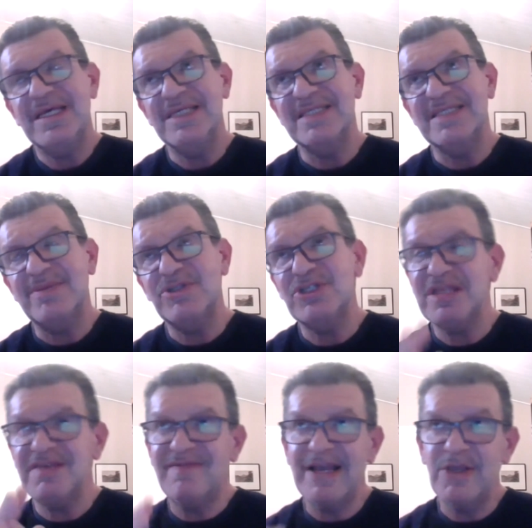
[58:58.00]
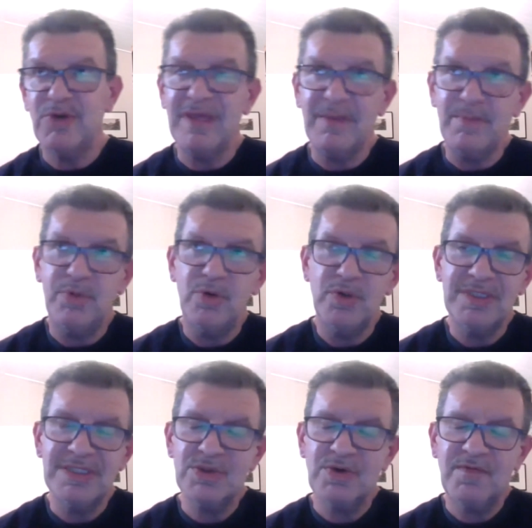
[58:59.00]
establishing the value, the
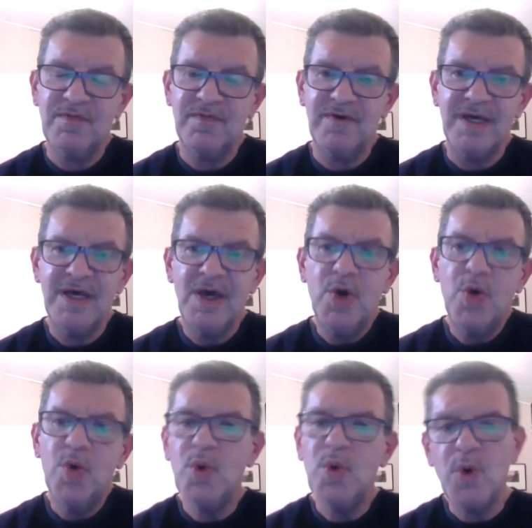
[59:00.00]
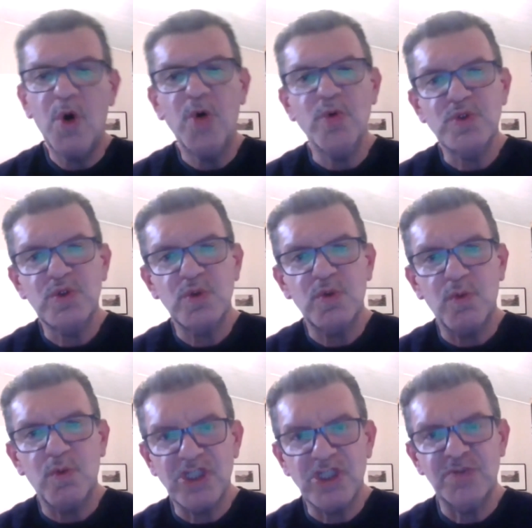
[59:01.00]
importance of who owns
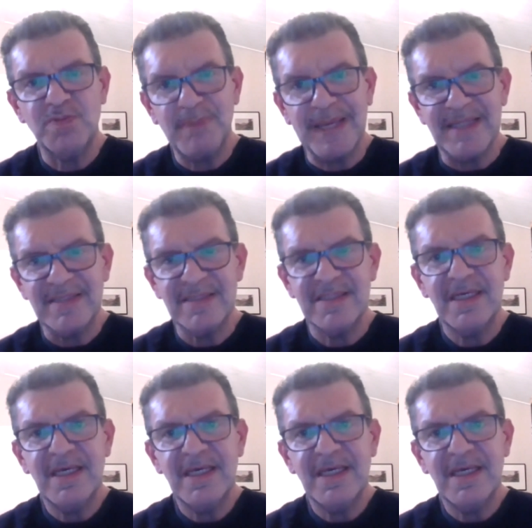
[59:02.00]
which bits